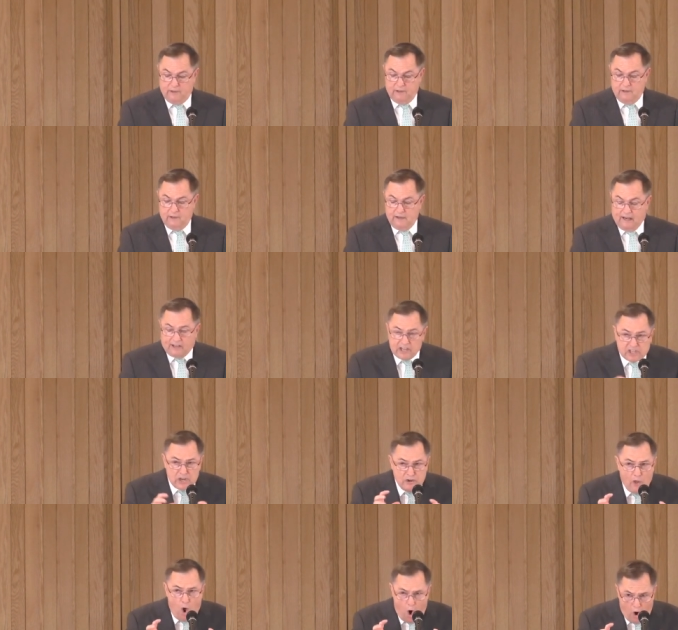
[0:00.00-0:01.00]
Now, listen to
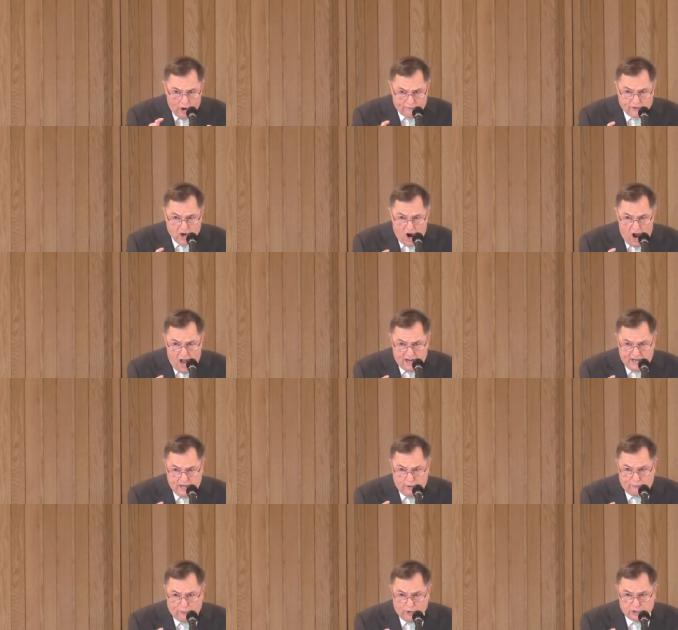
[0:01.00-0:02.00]
the heart of God here
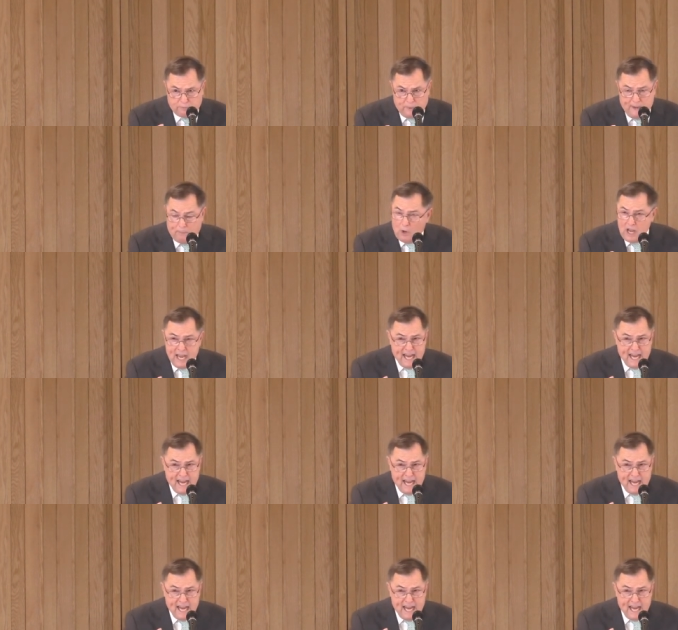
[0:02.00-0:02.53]
for his people.